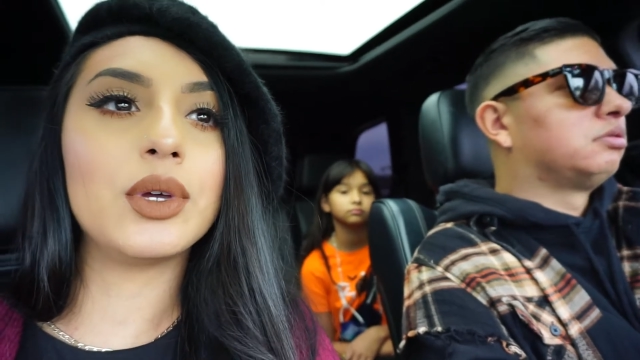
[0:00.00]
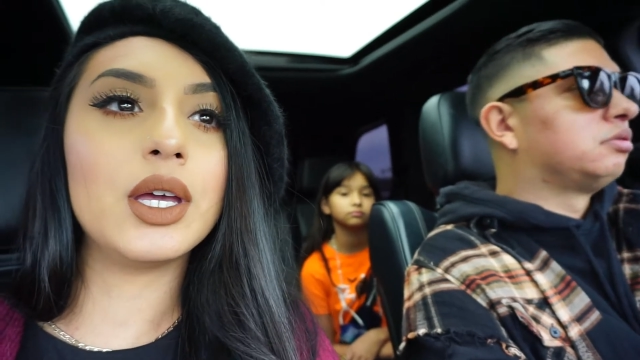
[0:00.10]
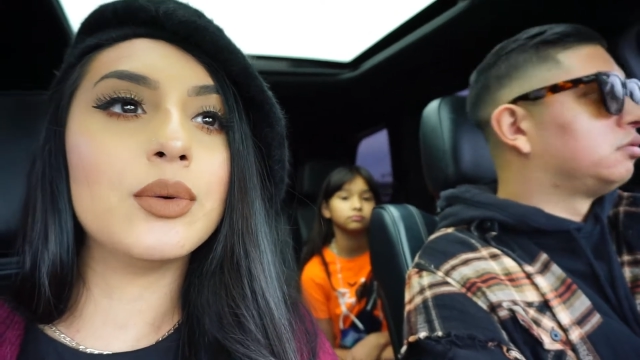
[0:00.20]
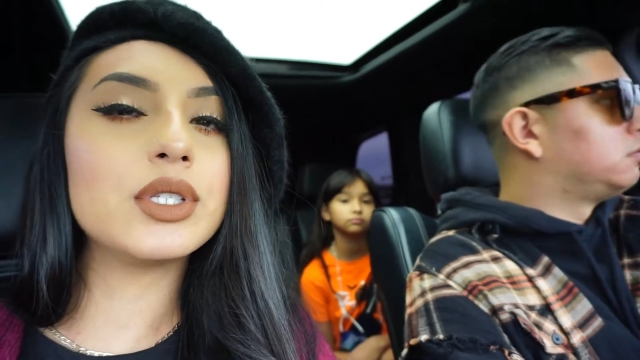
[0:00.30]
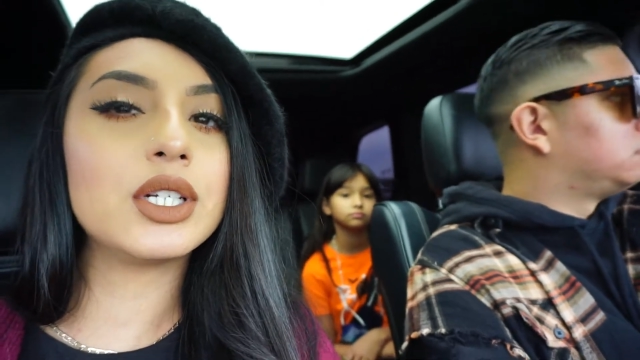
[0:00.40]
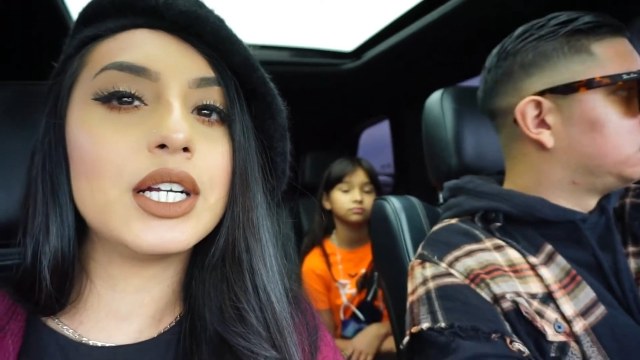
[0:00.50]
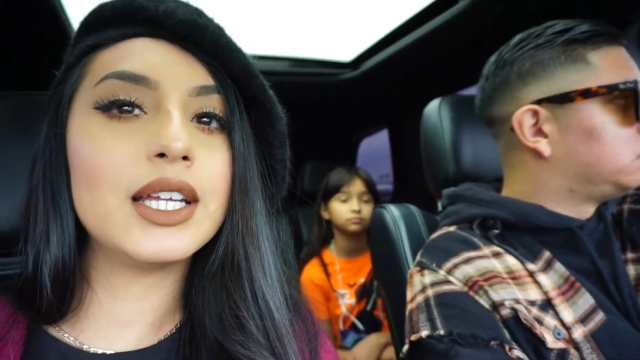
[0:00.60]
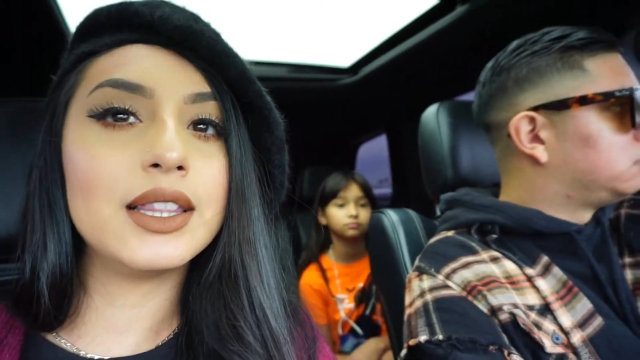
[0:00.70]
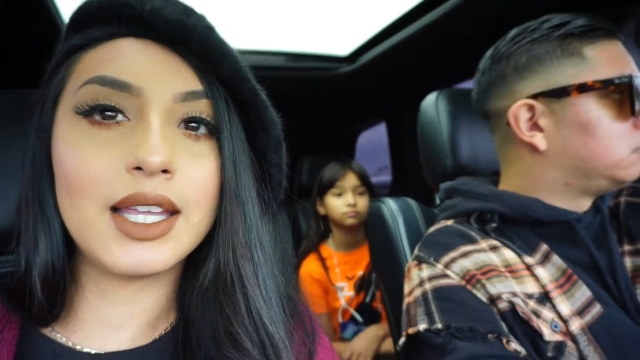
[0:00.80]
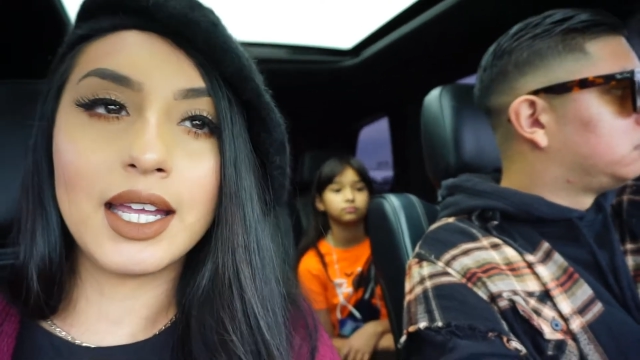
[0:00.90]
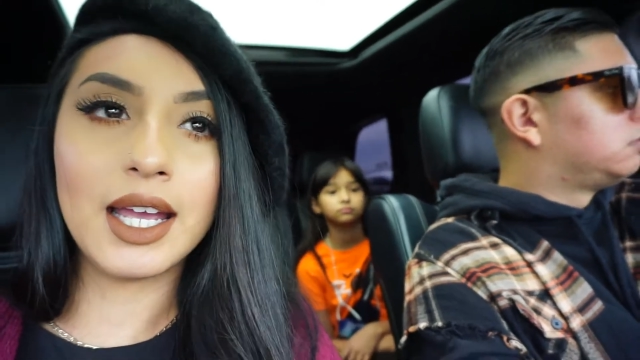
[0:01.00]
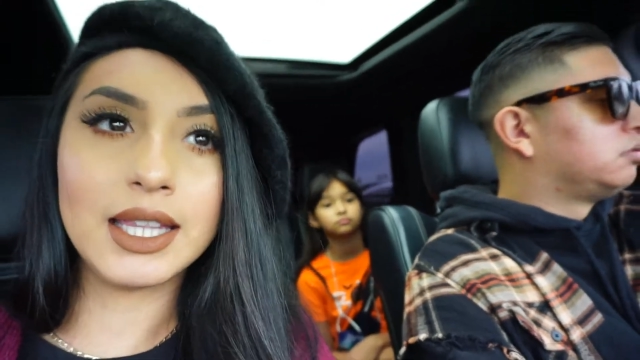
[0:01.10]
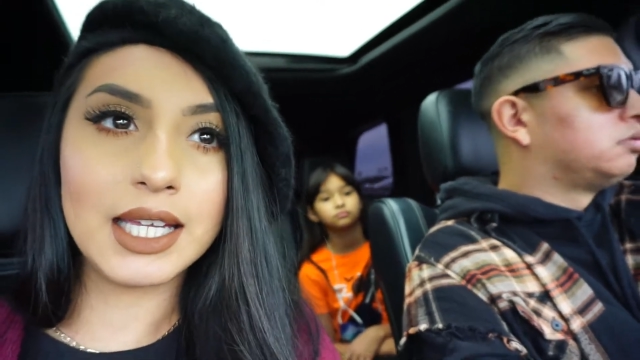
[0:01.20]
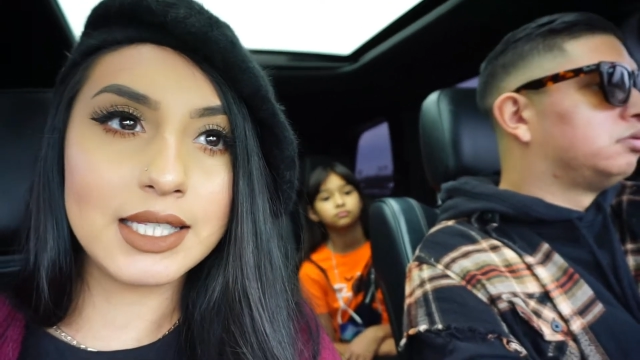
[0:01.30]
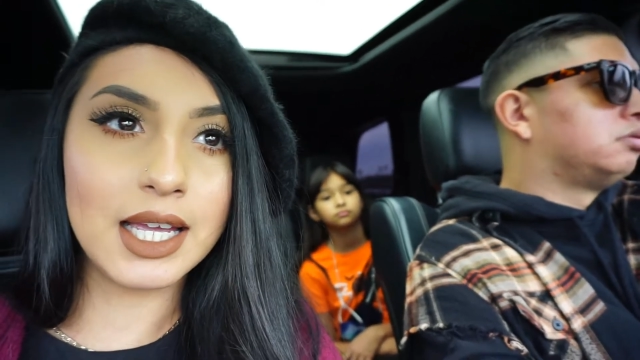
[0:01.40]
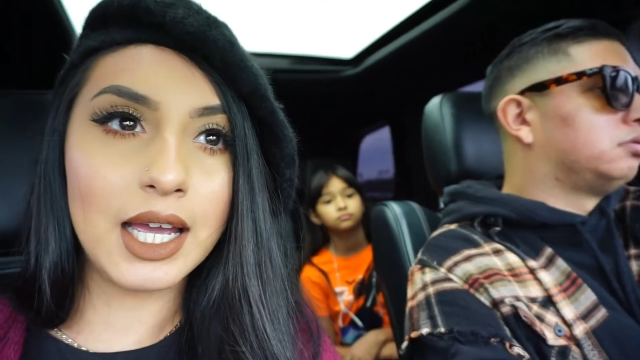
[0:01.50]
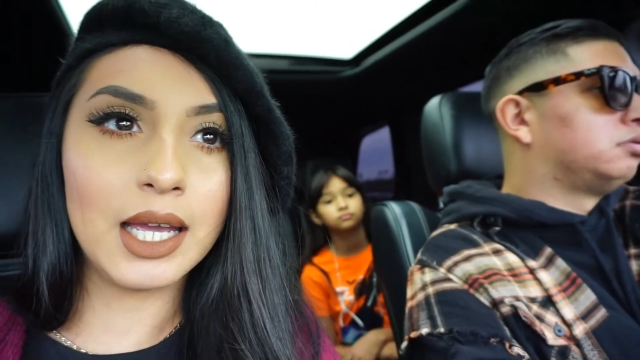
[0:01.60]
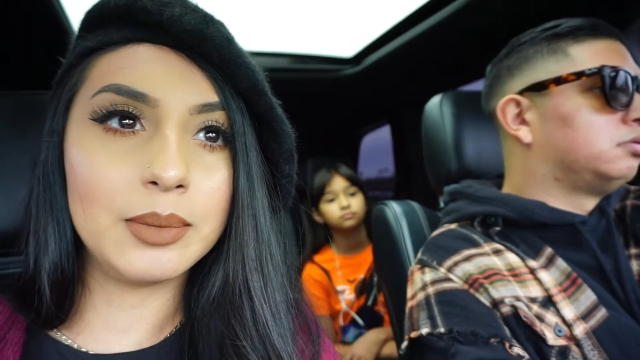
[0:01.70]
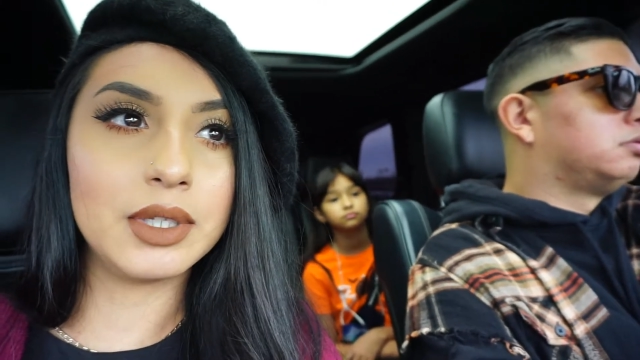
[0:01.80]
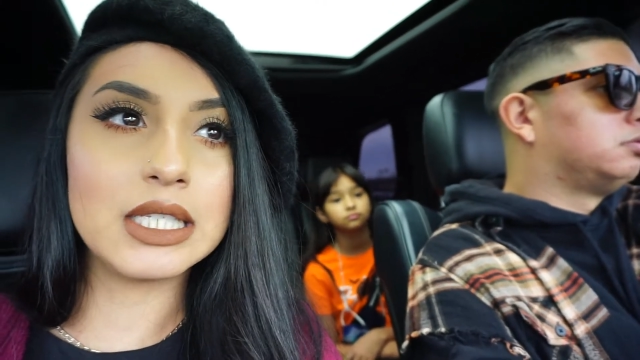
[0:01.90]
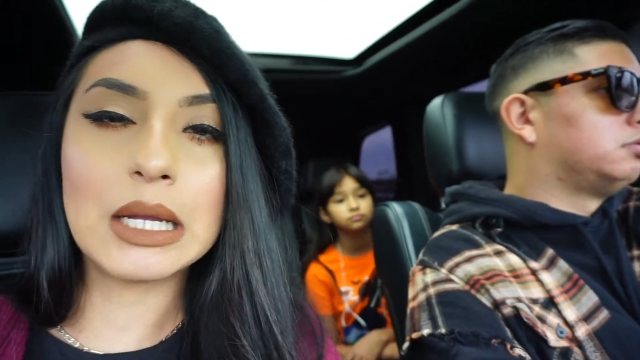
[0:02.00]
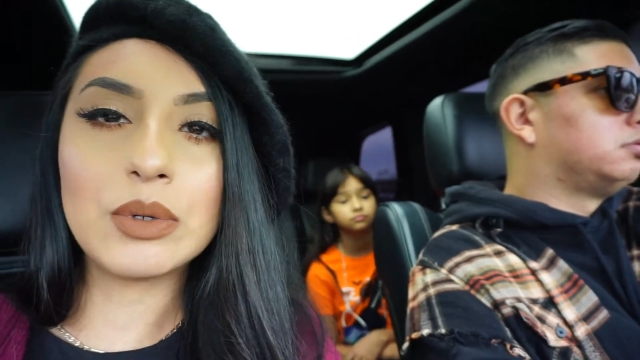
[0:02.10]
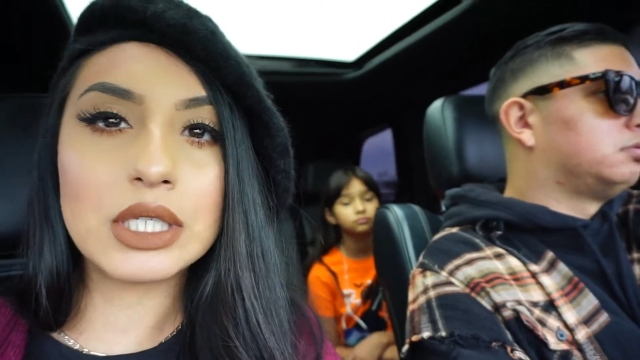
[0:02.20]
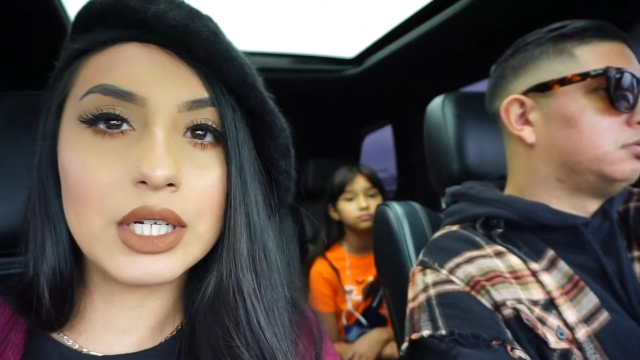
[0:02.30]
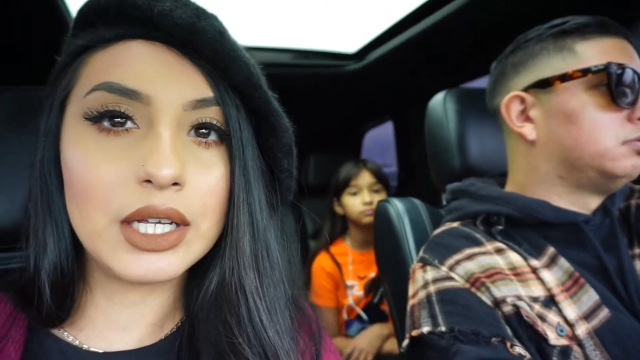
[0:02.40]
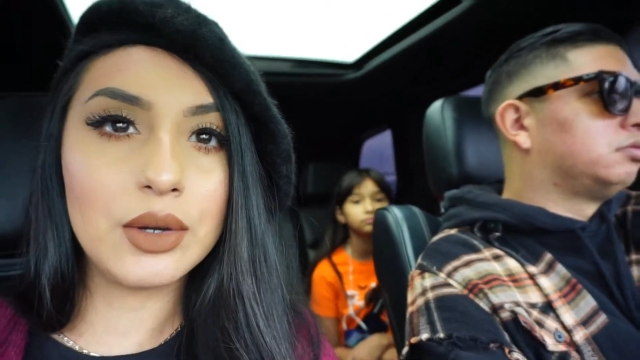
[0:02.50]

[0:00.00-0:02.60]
Speaker 1: it was already late at that time the sun was already